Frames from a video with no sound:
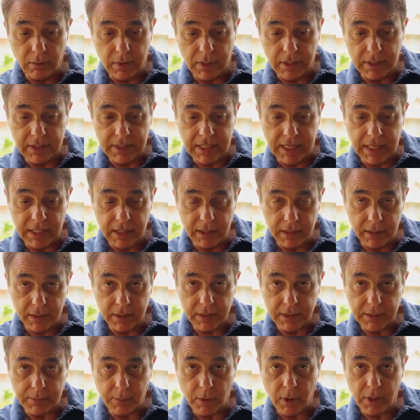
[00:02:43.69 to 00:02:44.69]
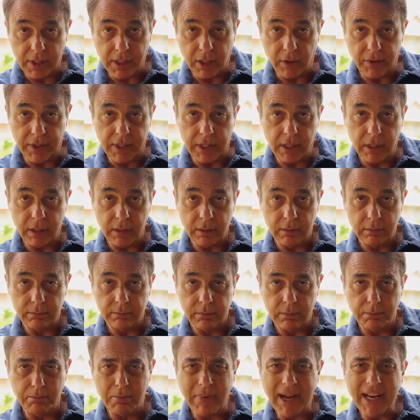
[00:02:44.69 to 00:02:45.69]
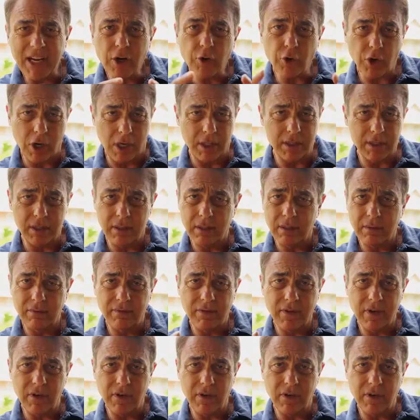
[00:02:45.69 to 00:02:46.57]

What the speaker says: in a small area. Microns,